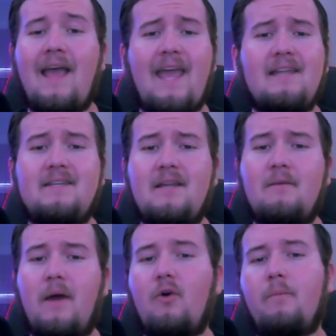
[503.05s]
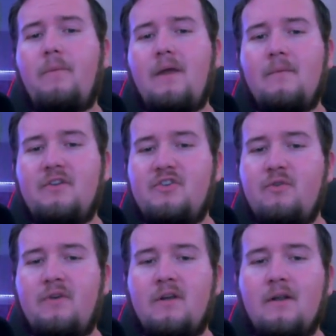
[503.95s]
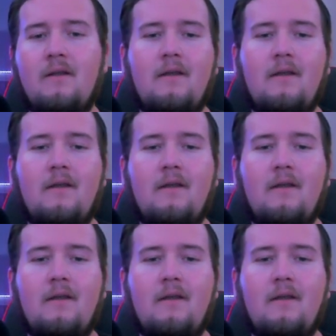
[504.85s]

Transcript: 18, Michael Pittman Jr.